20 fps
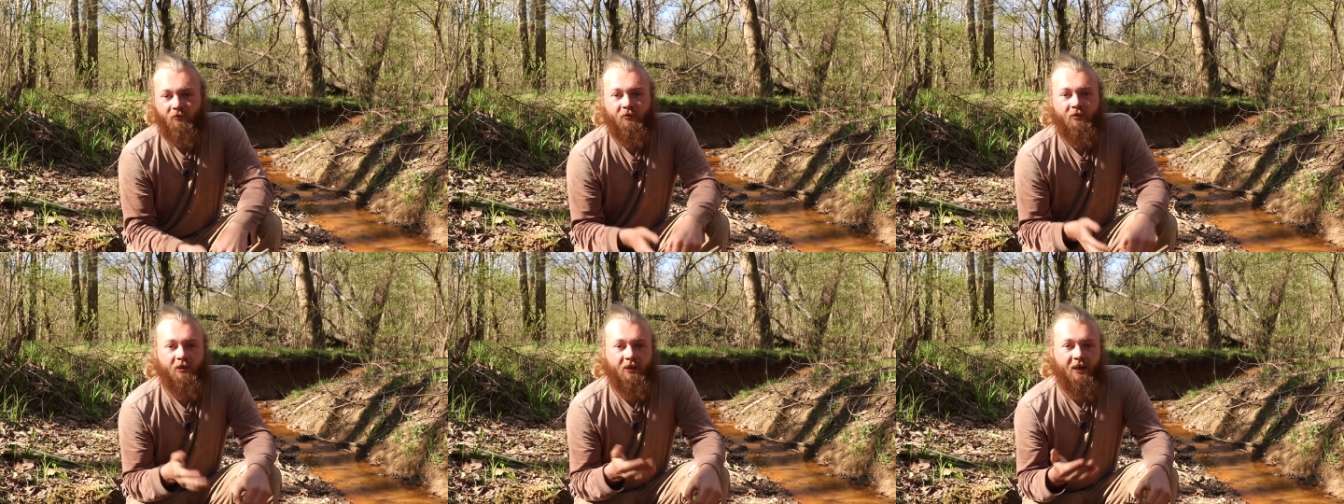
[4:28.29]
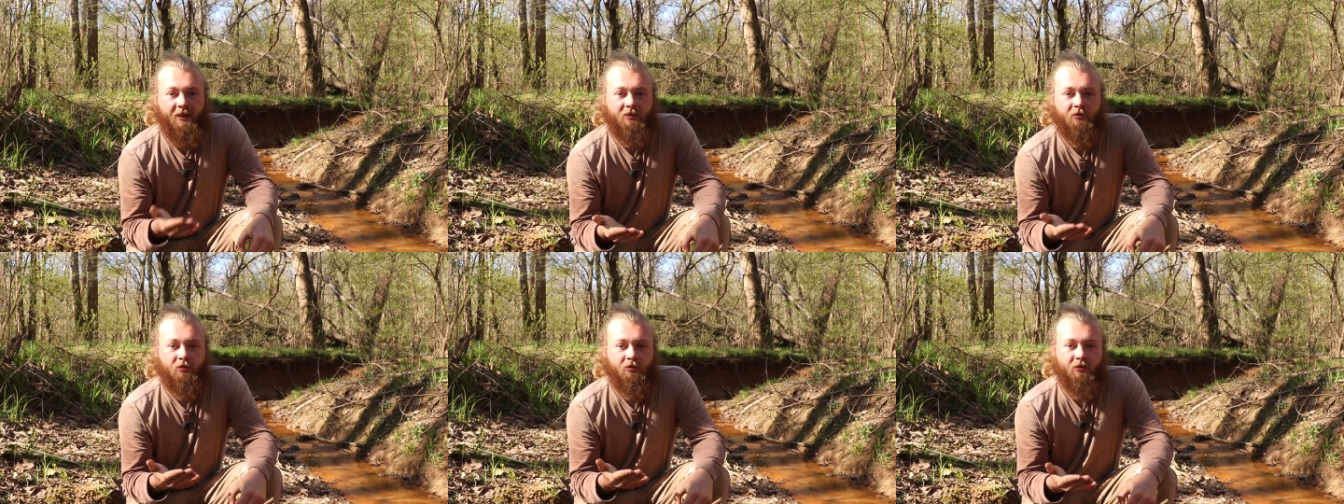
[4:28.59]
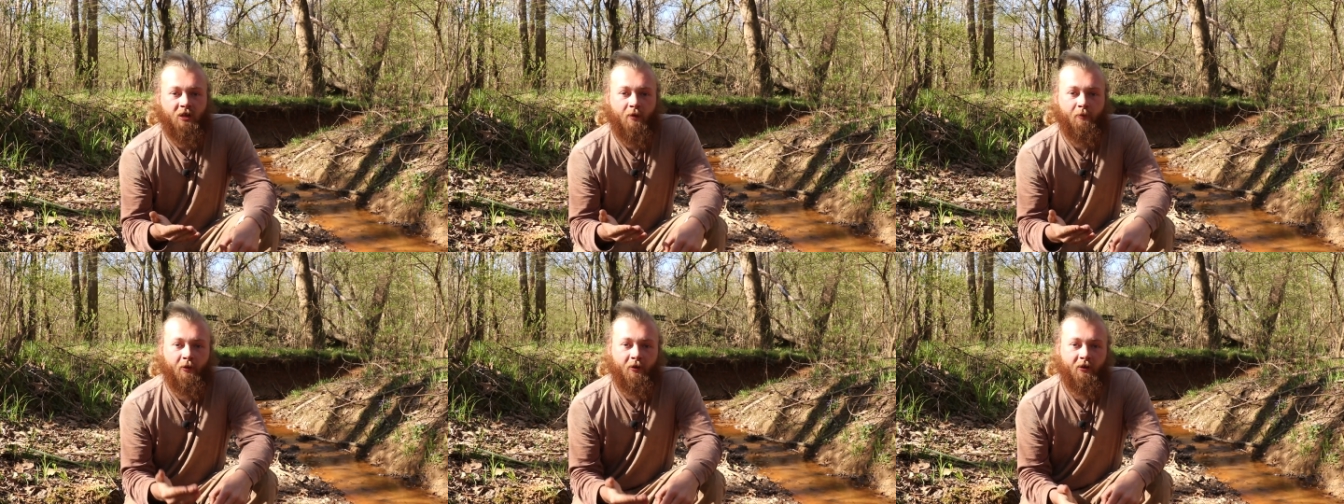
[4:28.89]
Don't forget to like,
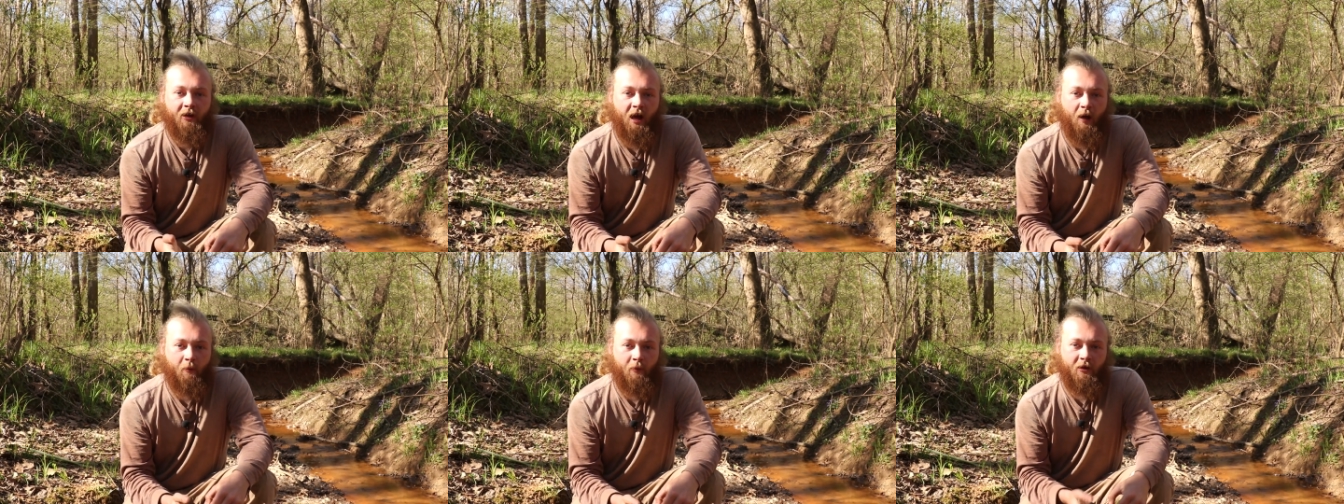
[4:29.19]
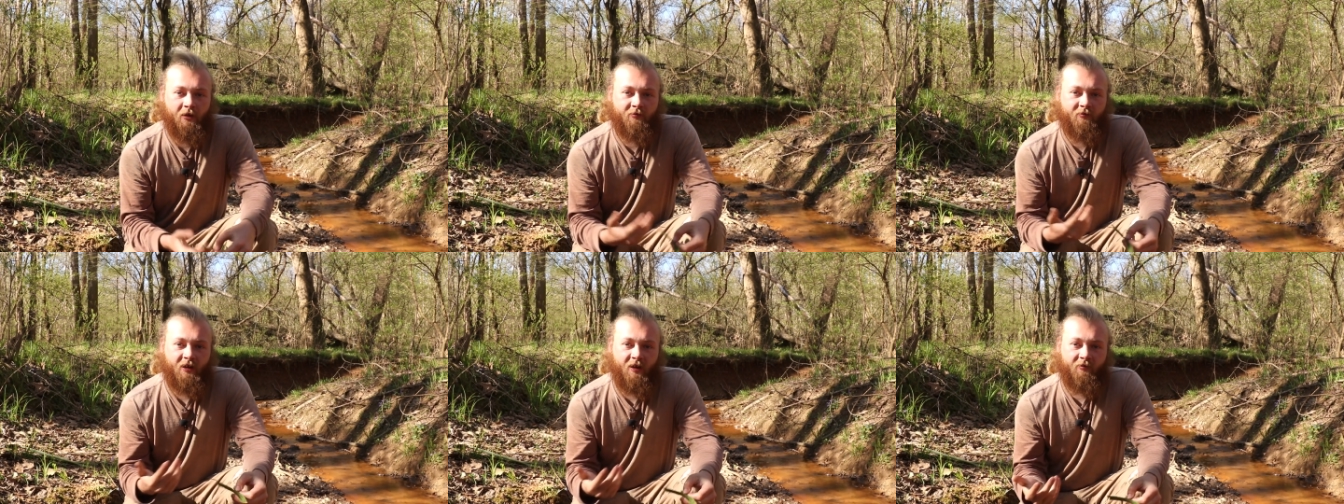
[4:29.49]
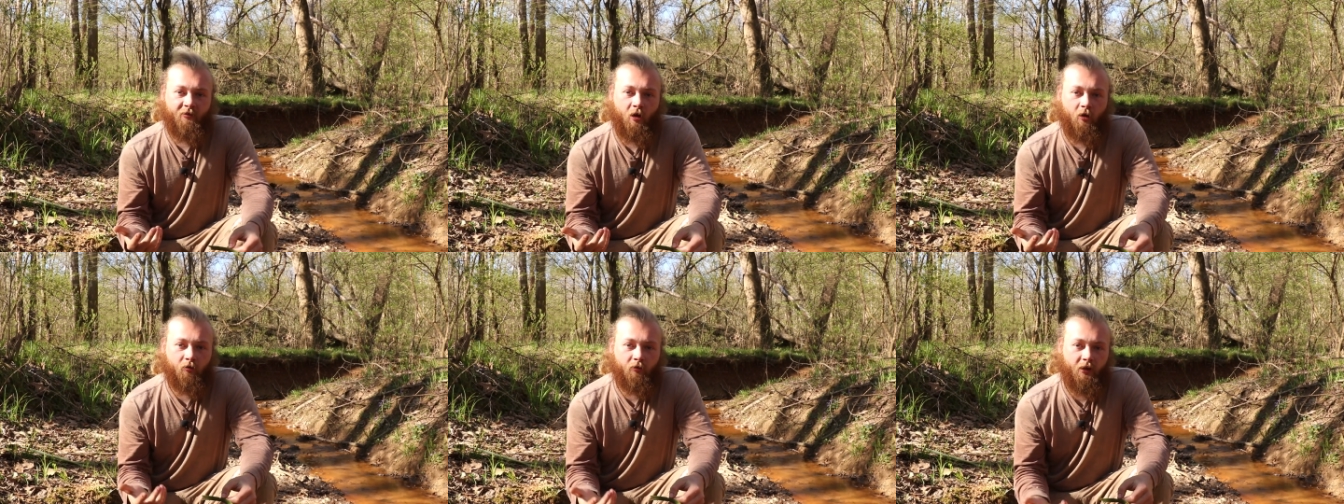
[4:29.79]
subscribe, and comment. If you
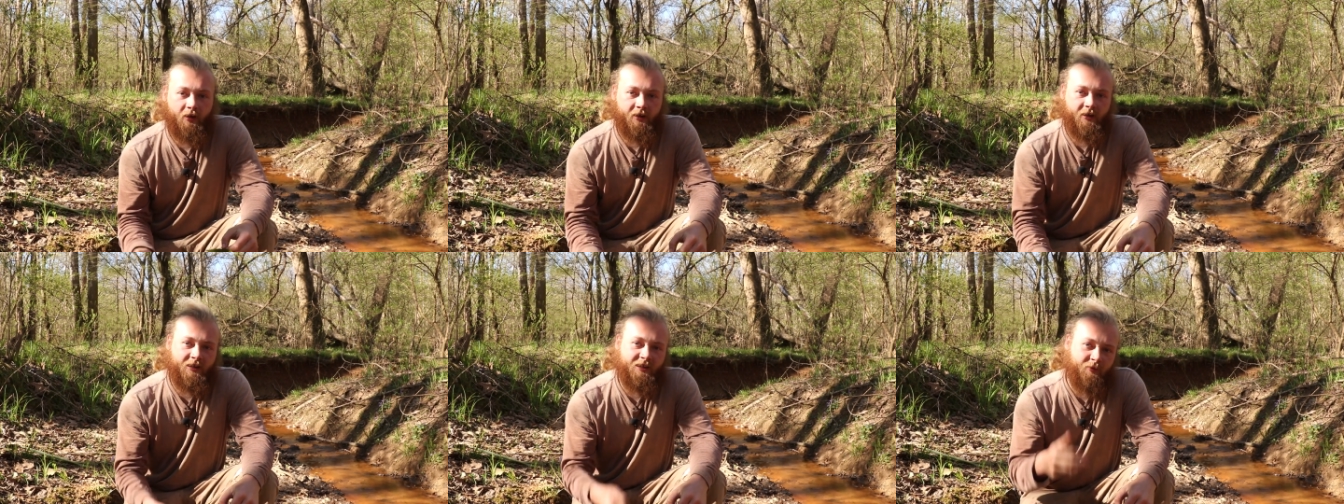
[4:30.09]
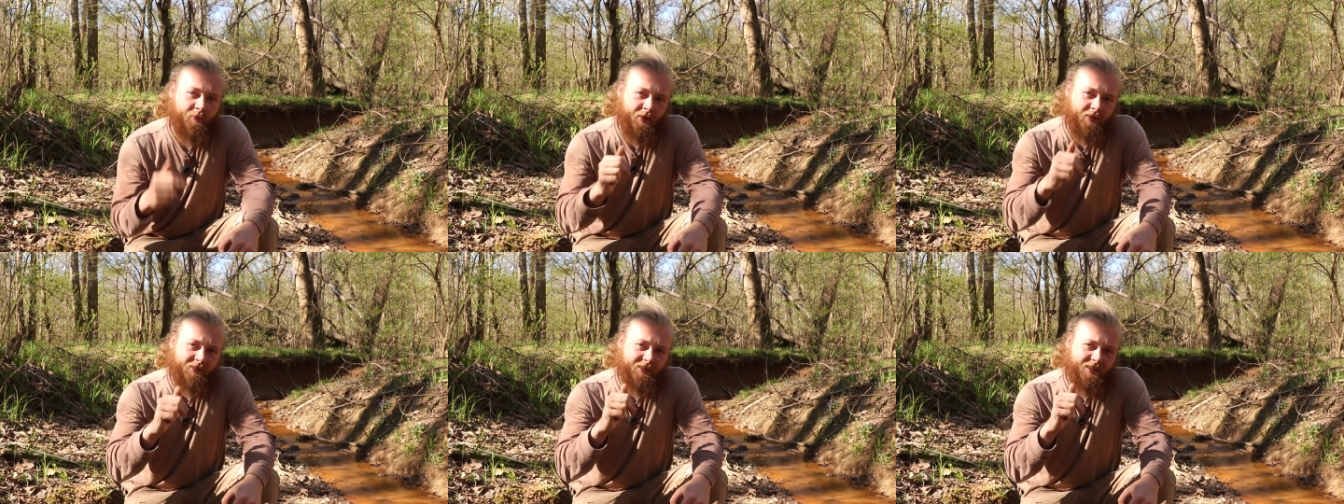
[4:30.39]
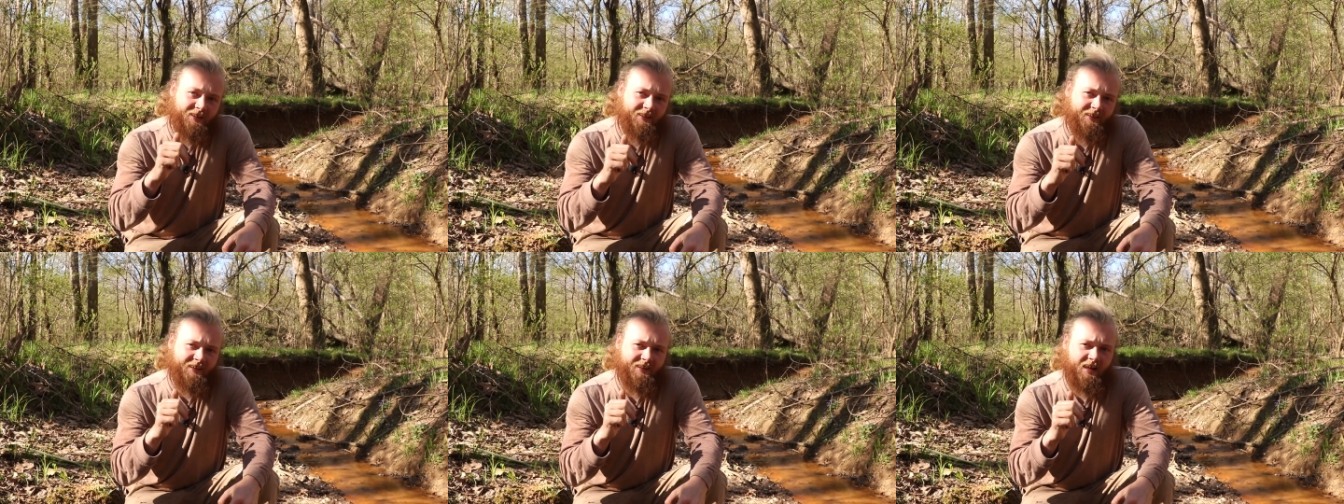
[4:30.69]
haven't already, hit the bell
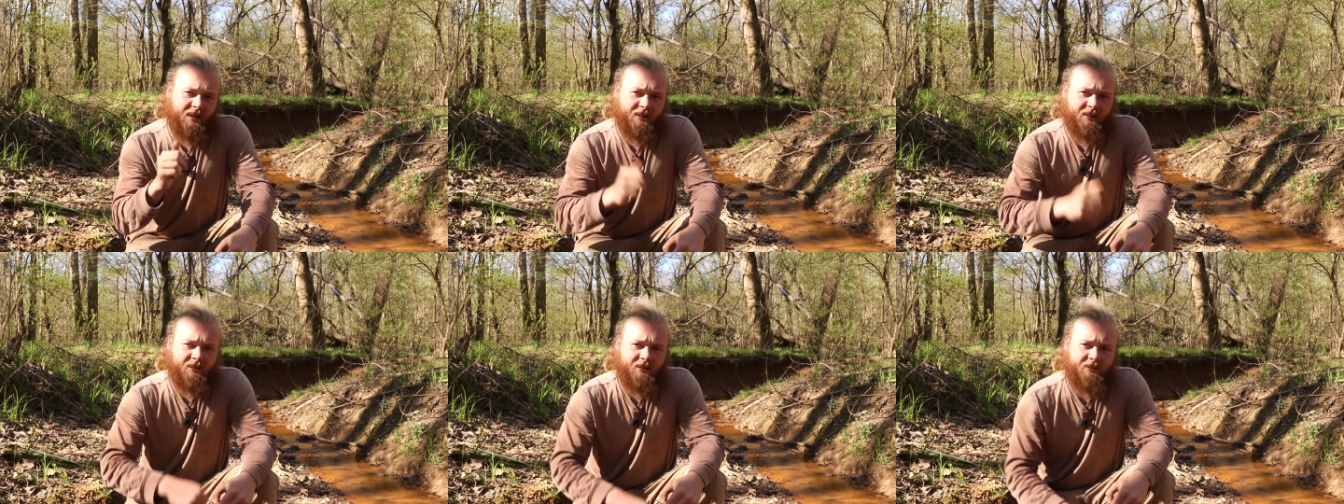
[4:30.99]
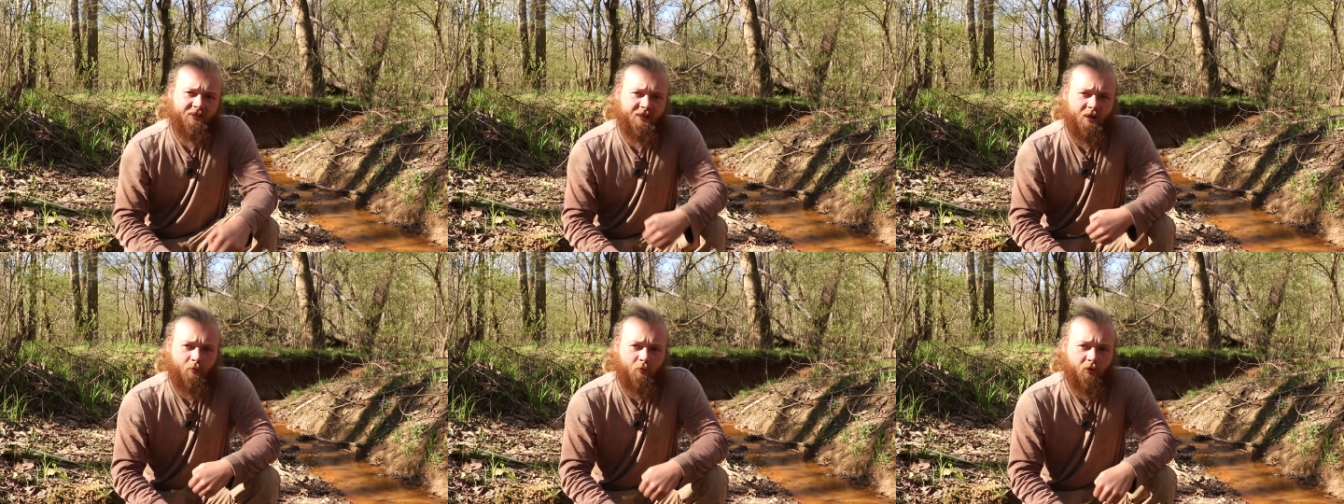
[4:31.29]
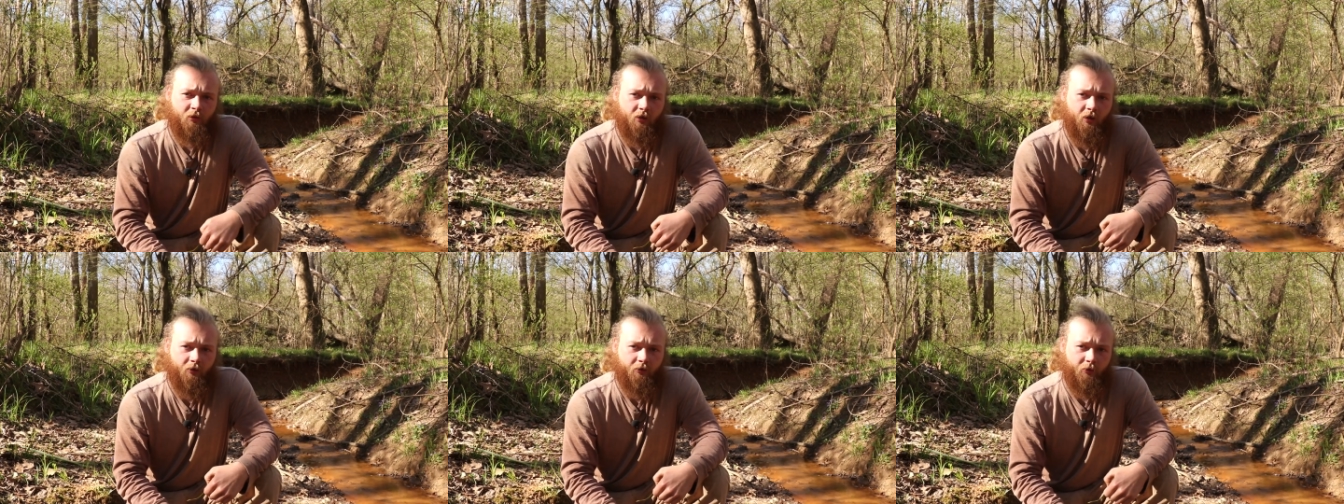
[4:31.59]
ding ding icon down
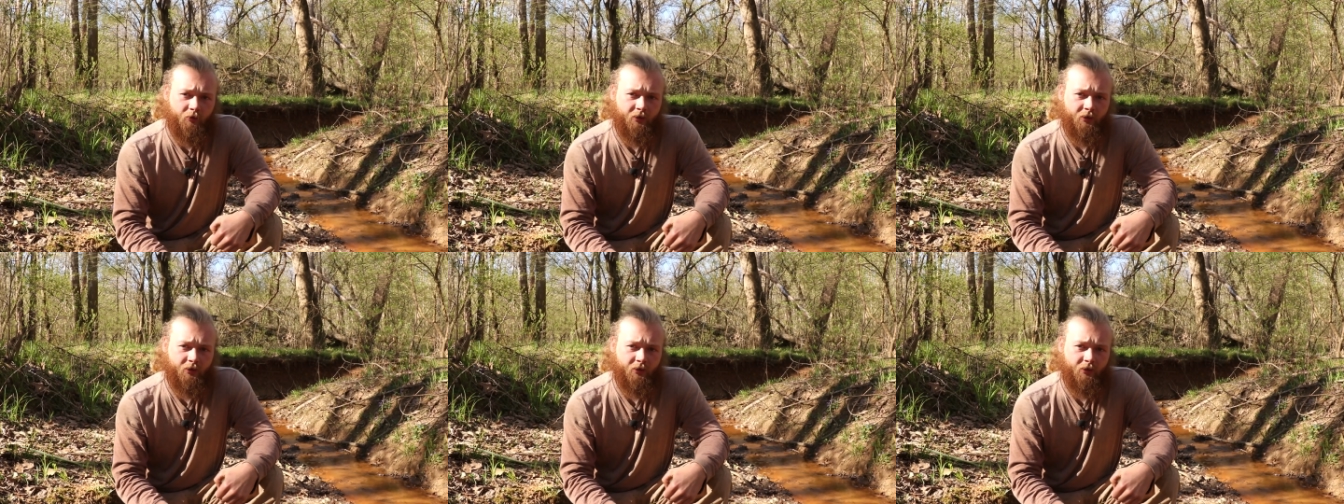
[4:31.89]
below.